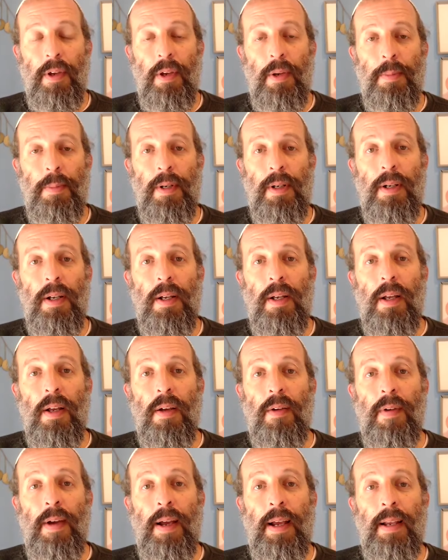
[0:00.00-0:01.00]
humor,
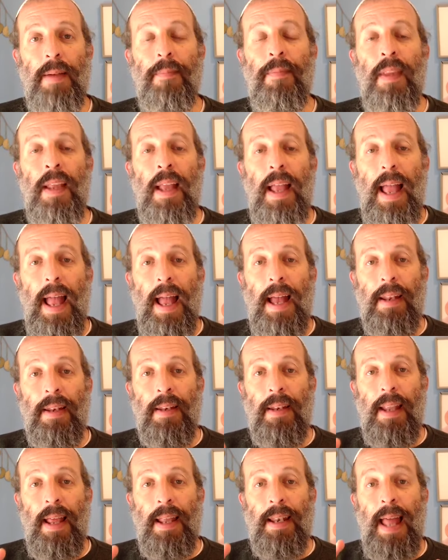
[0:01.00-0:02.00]
right?
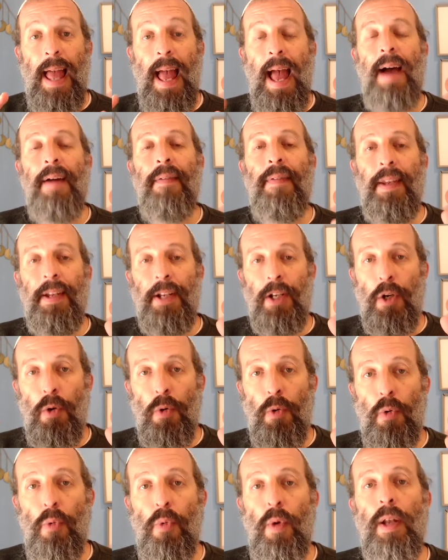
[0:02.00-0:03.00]
And have that
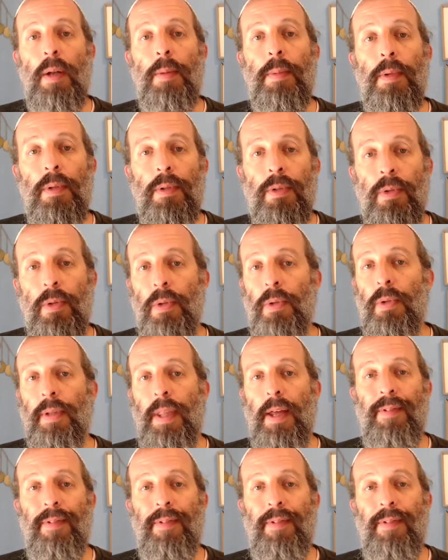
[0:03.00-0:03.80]
incredible tool,